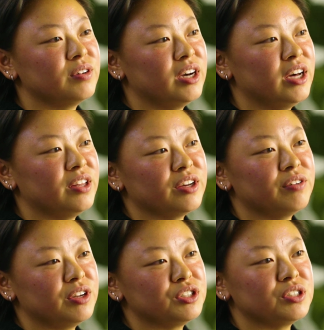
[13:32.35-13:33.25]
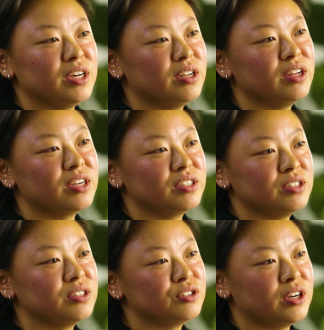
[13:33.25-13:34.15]
I think eventually I'd like
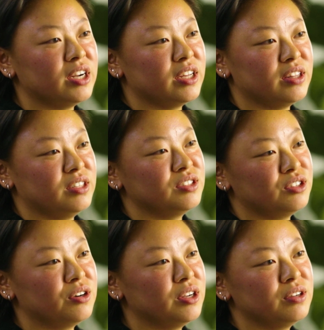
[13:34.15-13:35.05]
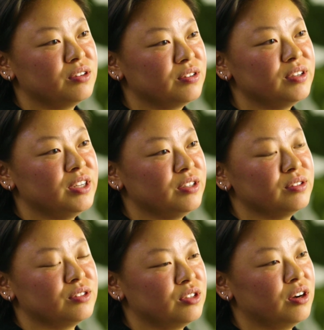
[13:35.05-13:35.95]
to try to get that started and
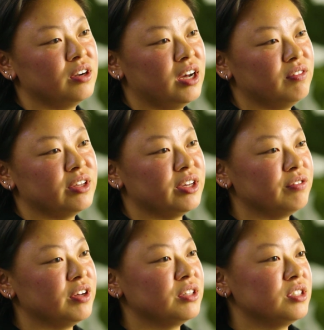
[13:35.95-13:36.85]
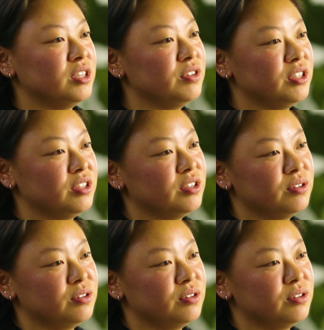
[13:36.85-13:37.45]
start having like events and everything there.